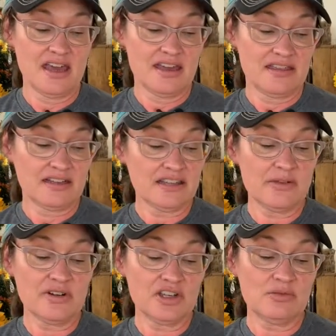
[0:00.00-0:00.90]
The
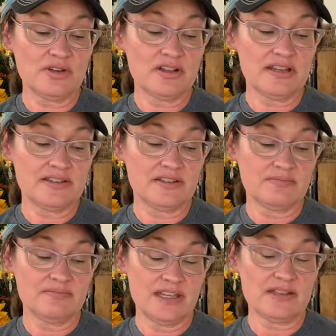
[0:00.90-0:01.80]
Cleburne Goodwill is
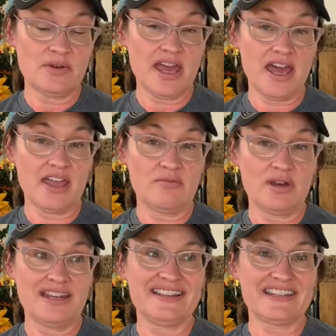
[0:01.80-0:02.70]
is okay,
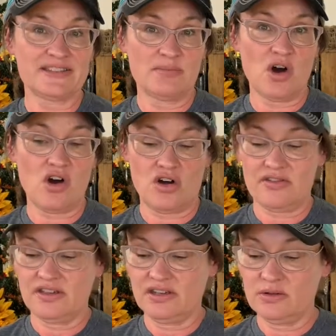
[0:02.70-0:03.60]
but it's small.
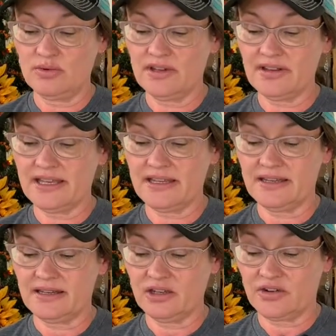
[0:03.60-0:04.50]
The Goodwill
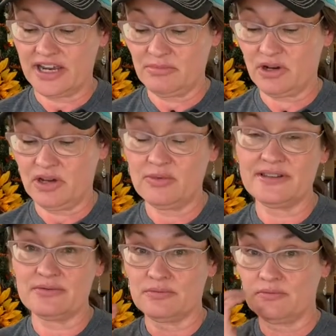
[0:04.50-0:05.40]
in Granbury
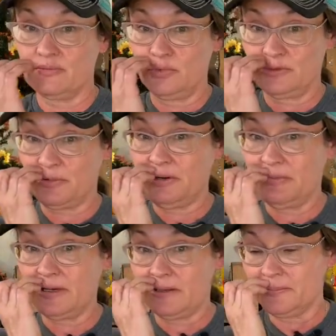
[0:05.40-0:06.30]
was was pretty
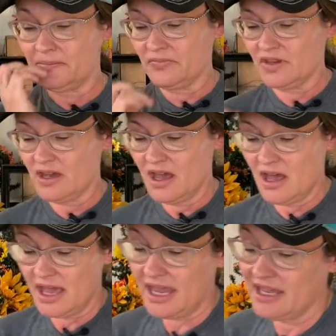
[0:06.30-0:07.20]
big
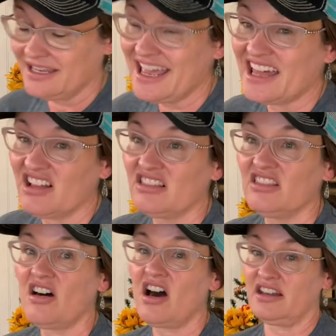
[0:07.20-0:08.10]
and it had a
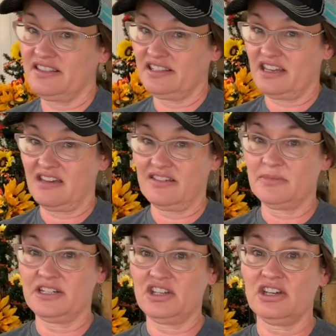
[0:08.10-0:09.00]
lot of stuff. I
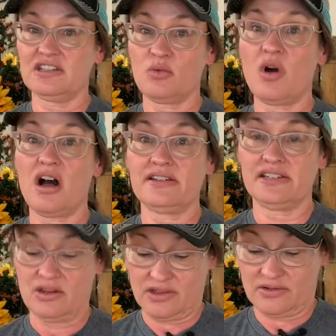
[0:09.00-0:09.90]
mean, it took us a while to
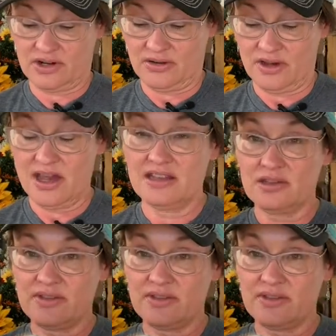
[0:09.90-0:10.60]
go through. So